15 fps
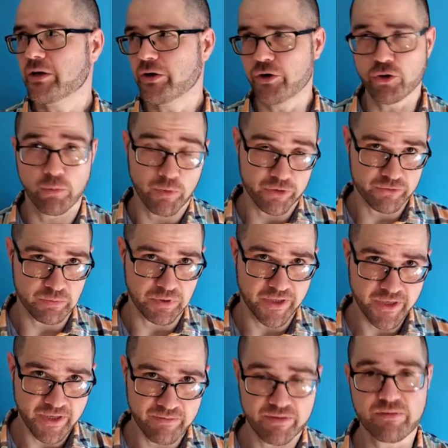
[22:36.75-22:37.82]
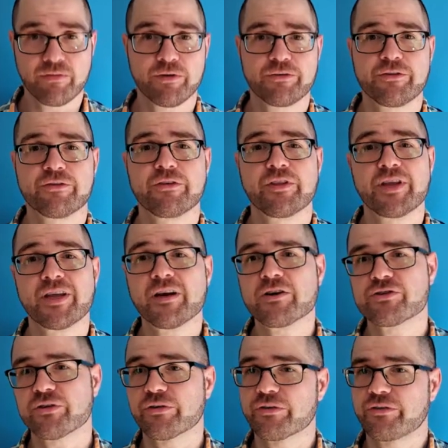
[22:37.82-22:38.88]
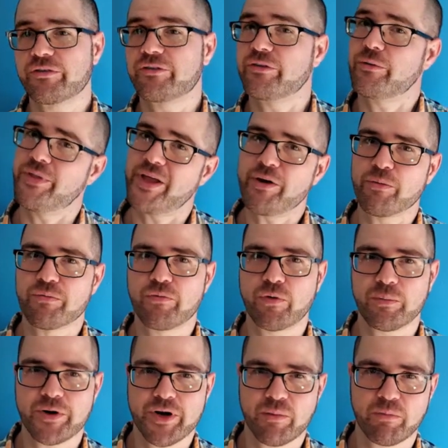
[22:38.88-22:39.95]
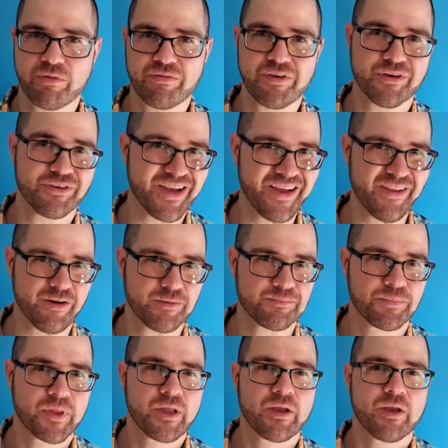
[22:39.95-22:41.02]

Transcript: No multiplicative inverses in the integers, so they don't form a number field either.